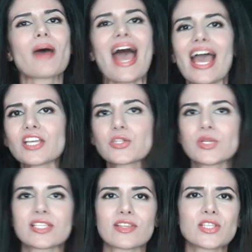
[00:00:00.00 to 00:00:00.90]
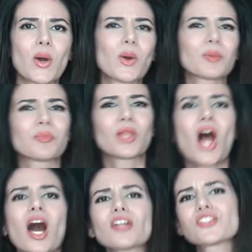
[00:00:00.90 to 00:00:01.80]
back streets of this whole
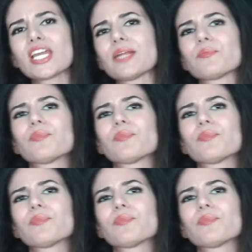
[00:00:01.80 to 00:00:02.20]
blockchain,